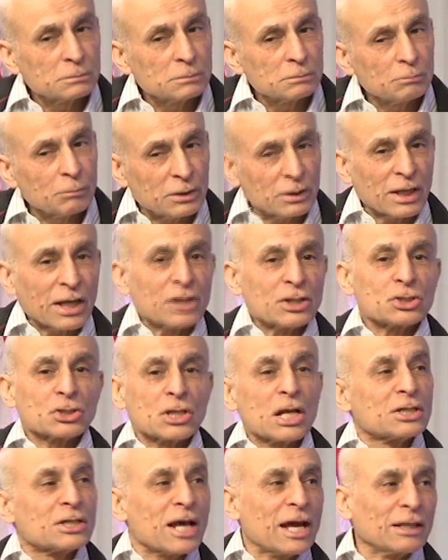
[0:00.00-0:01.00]
But they can
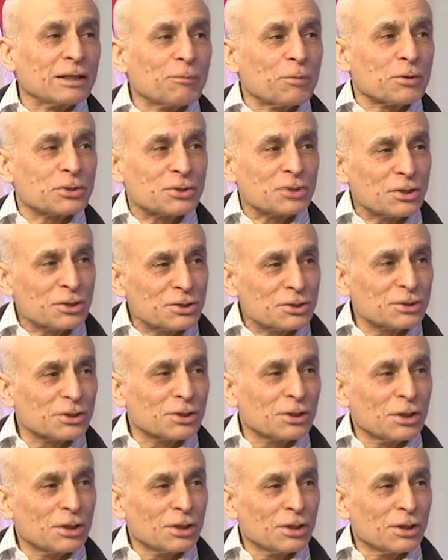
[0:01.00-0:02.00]
still take the prisoners
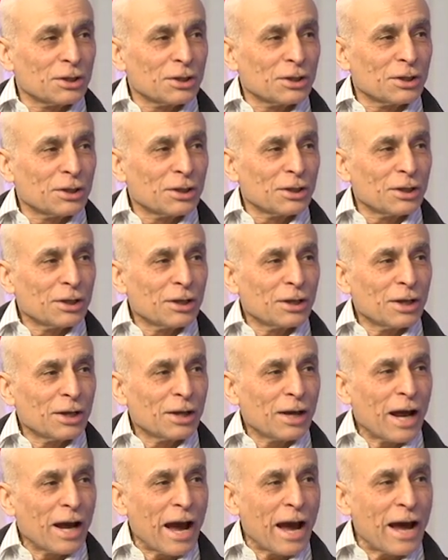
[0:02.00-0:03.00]

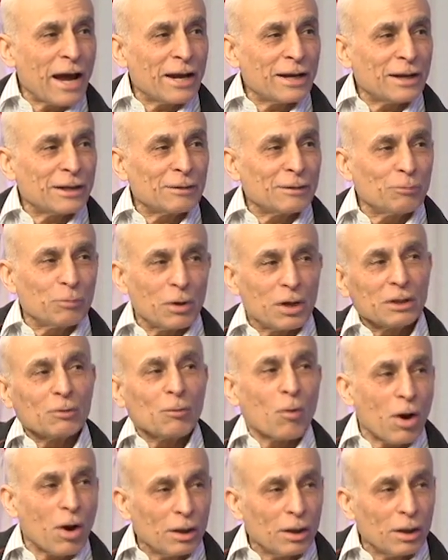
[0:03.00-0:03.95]
and build the wall.